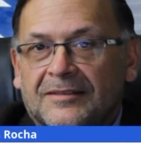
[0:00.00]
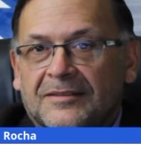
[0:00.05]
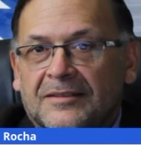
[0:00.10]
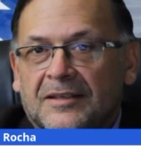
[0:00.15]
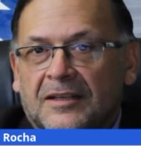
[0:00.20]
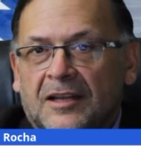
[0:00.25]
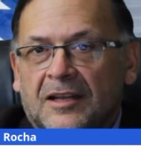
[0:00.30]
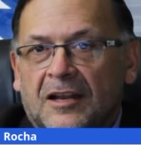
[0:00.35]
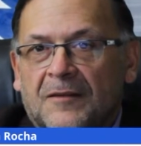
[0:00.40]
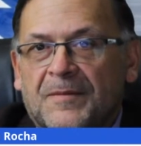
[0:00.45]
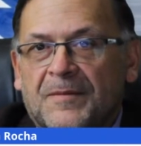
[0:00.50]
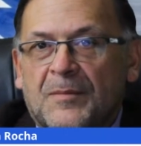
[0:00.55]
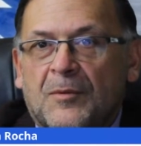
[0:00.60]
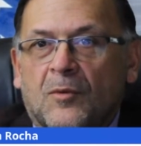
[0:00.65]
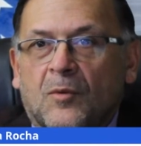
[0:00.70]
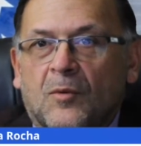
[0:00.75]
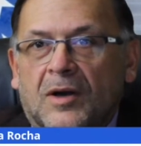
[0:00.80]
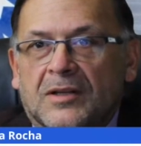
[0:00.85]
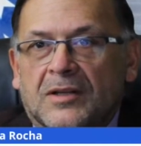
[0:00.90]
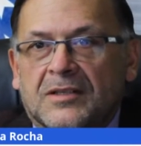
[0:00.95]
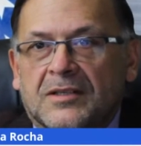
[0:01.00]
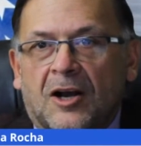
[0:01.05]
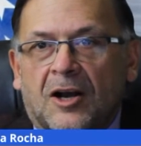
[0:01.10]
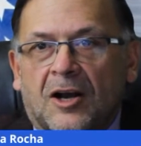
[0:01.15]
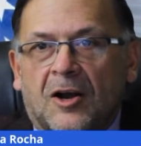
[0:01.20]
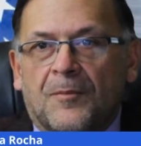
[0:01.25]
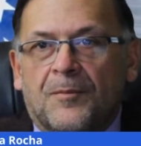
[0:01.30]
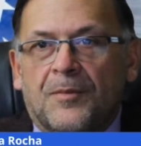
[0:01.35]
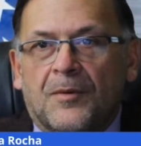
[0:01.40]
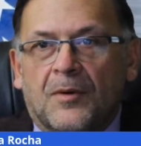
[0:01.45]
lot of people want to
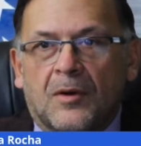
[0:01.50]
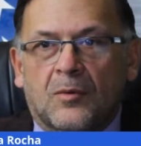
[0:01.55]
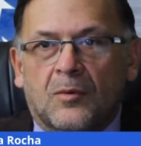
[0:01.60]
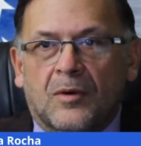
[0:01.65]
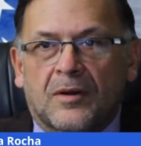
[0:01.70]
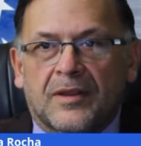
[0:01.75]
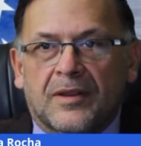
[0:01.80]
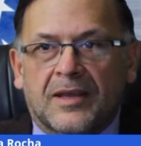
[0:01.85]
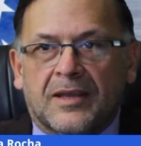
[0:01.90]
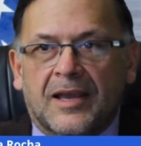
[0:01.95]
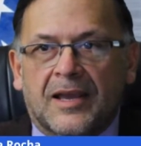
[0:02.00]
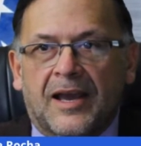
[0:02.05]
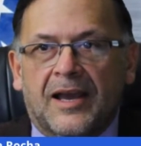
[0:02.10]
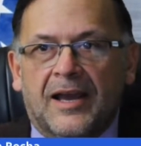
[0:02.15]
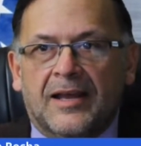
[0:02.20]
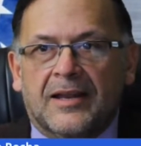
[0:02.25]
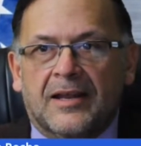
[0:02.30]
help where they can and are